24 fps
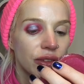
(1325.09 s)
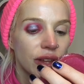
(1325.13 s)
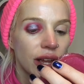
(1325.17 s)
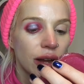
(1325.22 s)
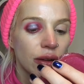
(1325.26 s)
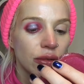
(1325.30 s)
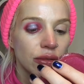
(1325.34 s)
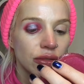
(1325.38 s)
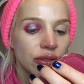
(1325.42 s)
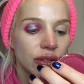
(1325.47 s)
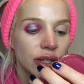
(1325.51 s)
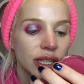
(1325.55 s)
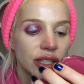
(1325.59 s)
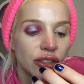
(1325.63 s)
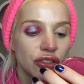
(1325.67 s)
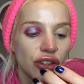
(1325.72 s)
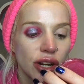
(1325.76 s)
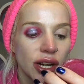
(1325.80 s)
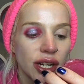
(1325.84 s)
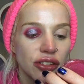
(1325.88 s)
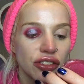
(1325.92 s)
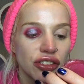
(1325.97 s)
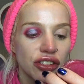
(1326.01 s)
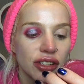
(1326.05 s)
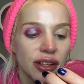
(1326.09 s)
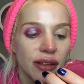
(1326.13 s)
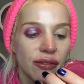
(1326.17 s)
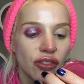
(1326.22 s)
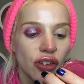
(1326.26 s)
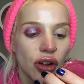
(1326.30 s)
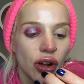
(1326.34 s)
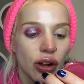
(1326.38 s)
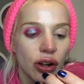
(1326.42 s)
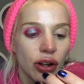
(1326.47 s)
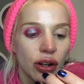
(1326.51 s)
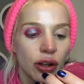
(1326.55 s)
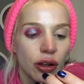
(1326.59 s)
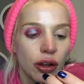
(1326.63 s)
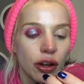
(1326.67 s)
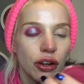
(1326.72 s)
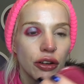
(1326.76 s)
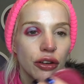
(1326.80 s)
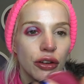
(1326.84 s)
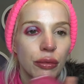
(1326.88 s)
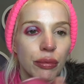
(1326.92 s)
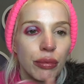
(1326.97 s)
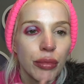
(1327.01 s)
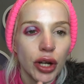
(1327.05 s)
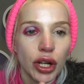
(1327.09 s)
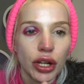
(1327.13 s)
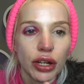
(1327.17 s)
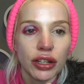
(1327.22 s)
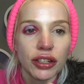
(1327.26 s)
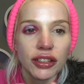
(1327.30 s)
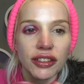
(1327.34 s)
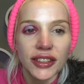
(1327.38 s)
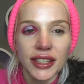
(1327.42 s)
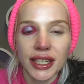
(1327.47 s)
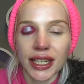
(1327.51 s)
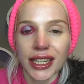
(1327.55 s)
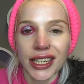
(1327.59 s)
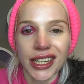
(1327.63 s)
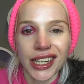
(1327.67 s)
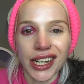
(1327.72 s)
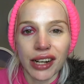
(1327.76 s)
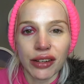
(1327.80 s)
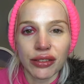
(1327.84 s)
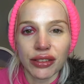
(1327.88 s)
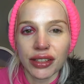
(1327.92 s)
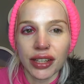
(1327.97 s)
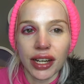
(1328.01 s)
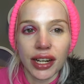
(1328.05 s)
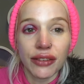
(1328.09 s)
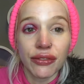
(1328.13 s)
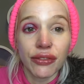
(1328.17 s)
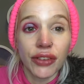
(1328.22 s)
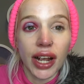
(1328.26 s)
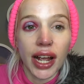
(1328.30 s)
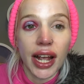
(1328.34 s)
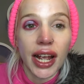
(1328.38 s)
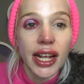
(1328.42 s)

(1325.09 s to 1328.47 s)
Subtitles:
sounds really strange because I've not heard birds singing outside for